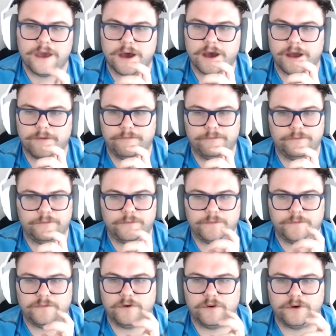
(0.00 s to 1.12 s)
I'm
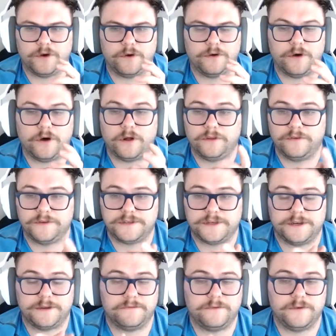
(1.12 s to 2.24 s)
fearing all, all of a
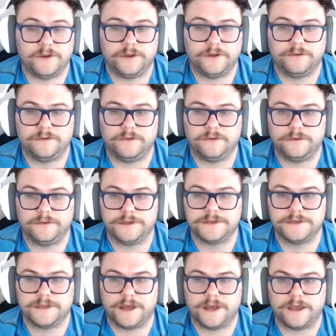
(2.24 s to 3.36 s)
sudden, I'm feeling
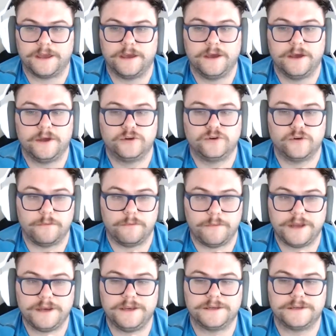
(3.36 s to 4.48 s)
this like
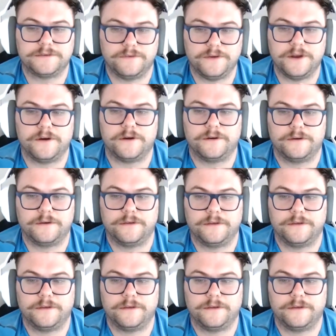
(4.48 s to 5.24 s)
tremendous fear